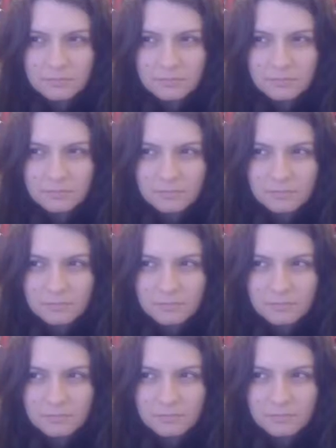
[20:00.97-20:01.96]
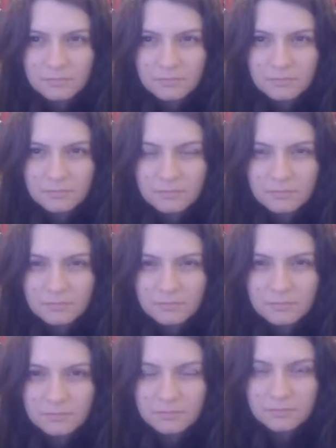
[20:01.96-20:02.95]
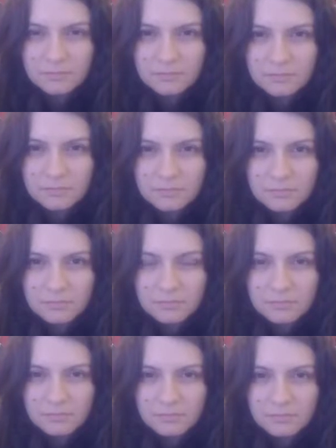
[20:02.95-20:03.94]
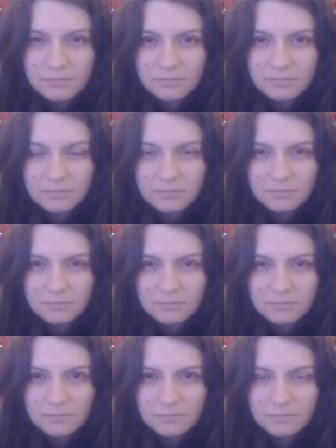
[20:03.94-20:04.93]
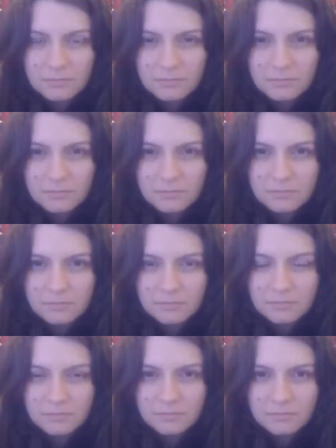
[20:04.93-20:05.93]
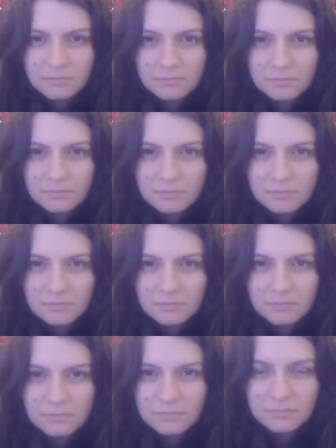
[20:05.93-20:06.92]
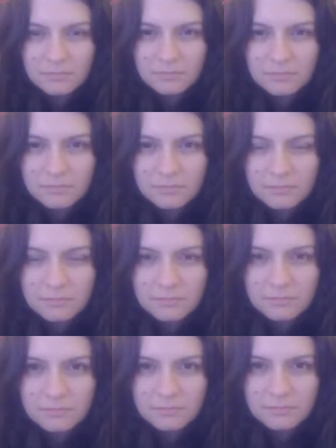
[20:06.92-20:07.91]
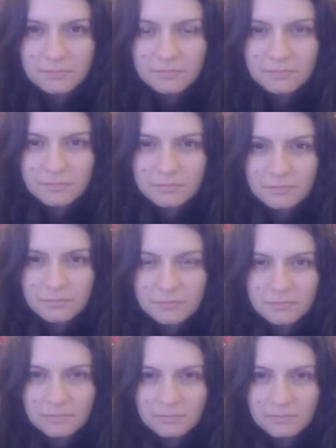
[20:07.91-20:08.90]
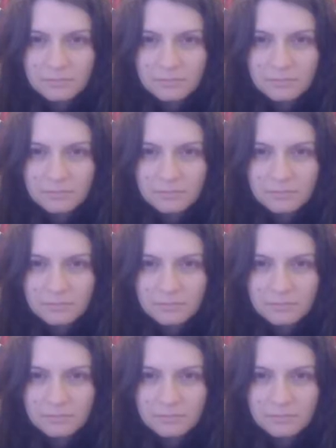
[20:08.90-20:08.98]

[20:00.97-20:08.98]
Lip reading: (not speaking)